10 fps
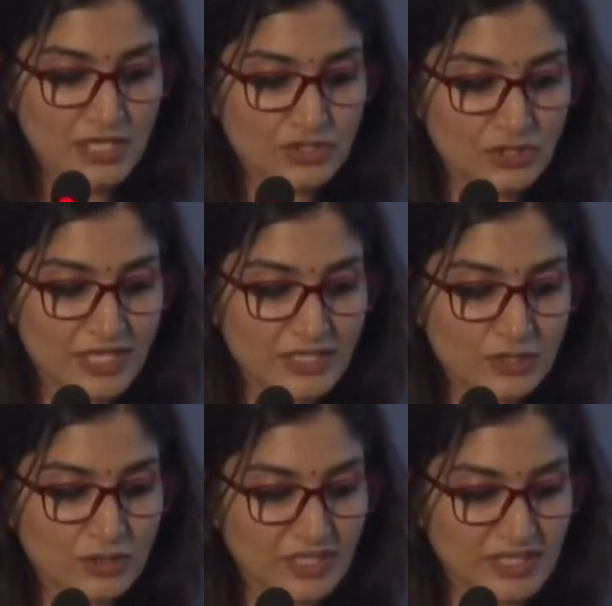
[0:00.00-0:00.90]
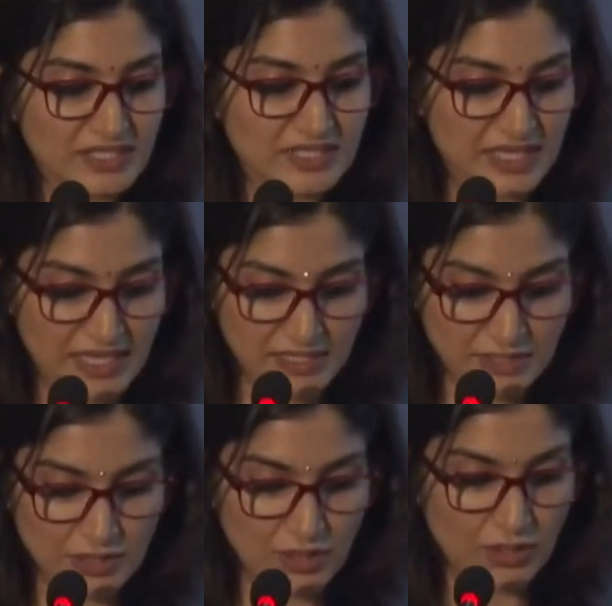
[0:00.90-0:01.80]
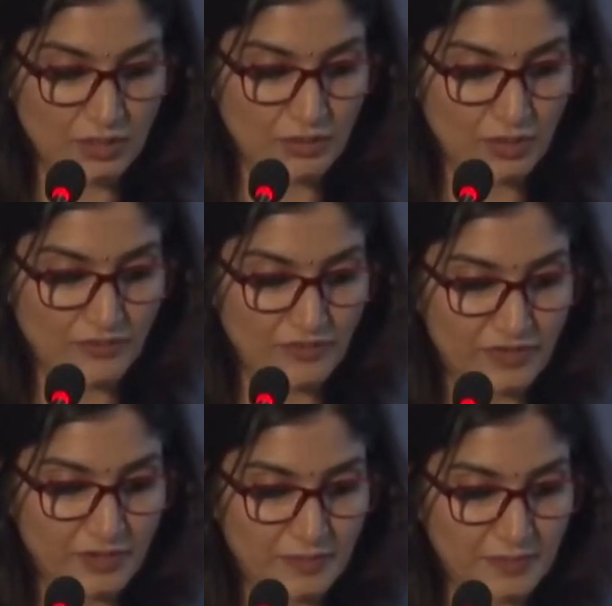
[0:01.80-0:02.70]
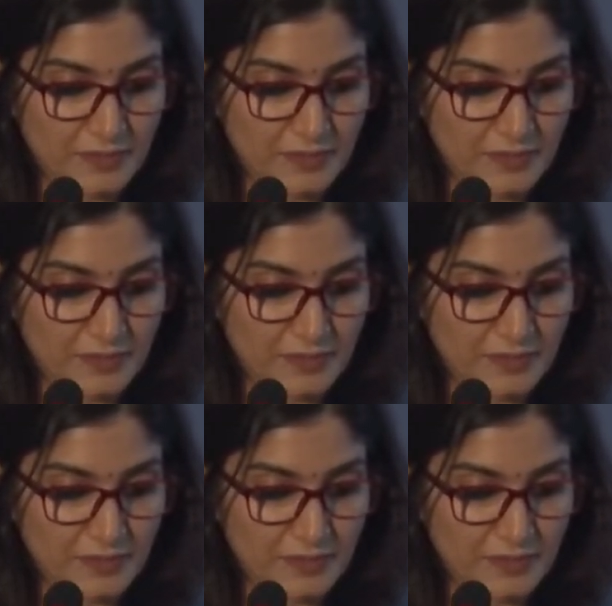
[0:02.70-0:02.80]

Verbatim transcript: So let's look at this case uh, of a